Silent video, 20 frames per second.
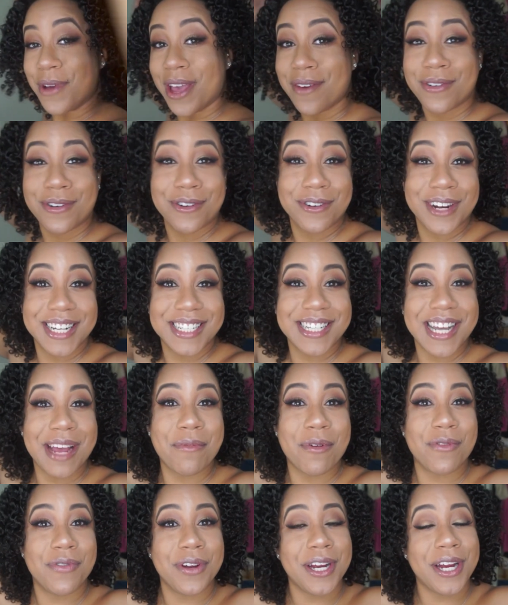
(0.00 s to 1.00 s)
have a great
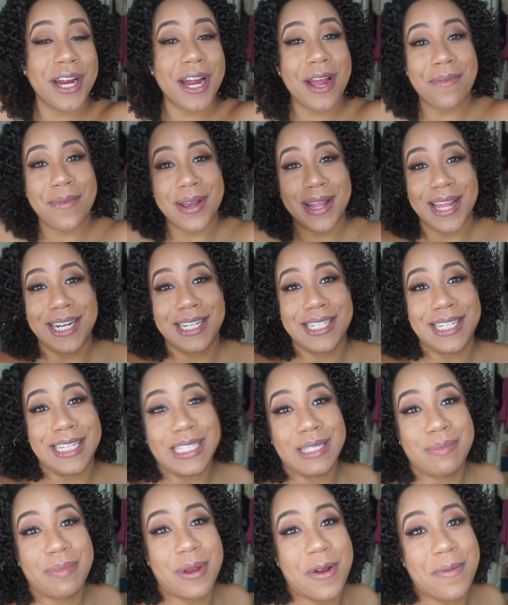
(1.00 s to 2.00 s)
time over here and we like to
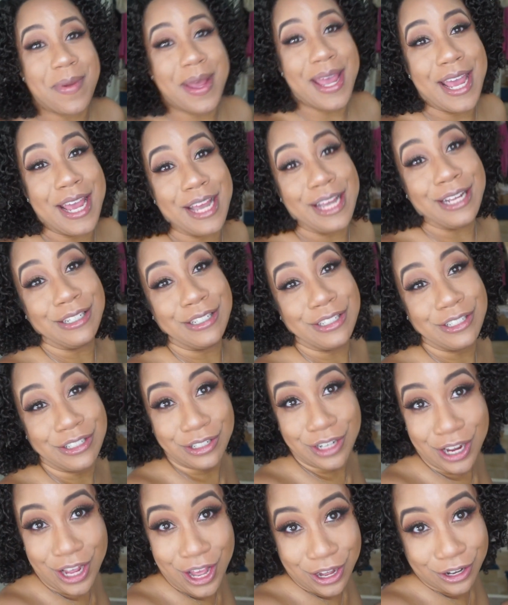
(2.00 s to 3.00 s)
experiment and
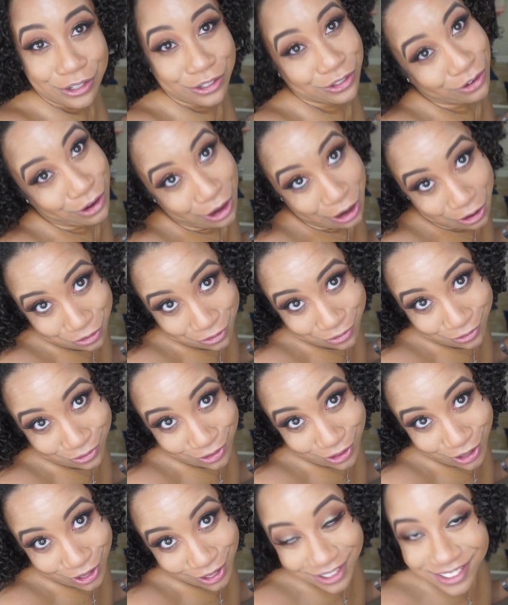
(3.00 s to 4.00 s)
try new
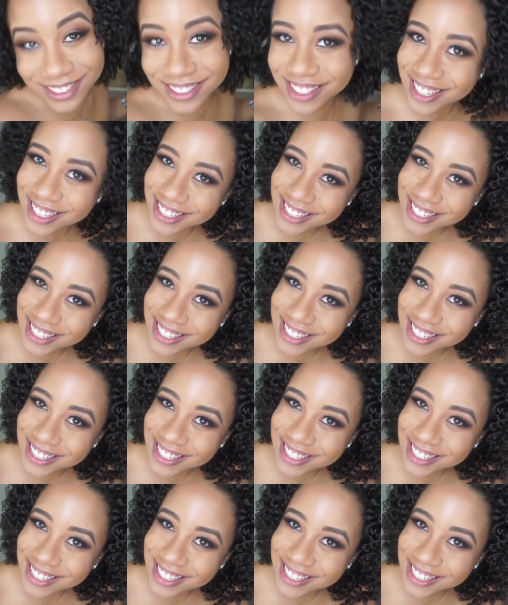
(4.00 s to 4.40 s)
things.